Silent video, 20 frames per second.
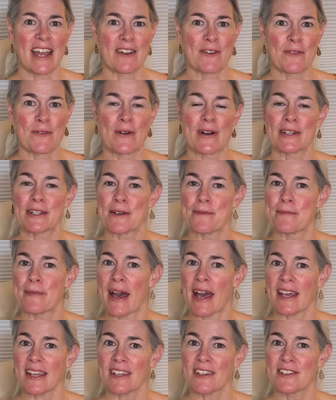Welcome
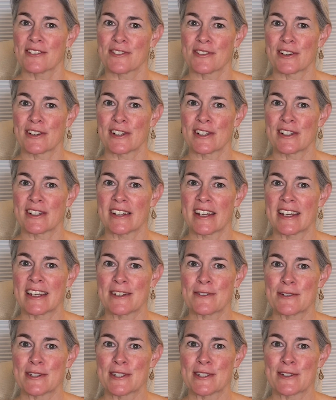back for any
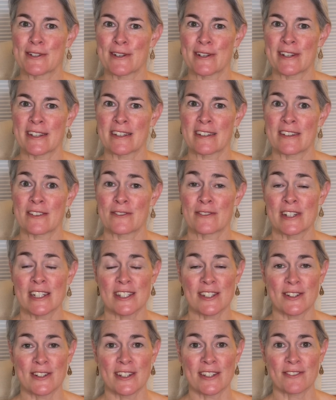
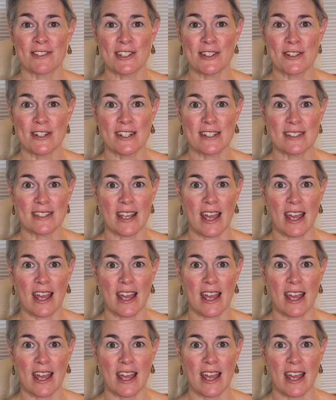returning viewers,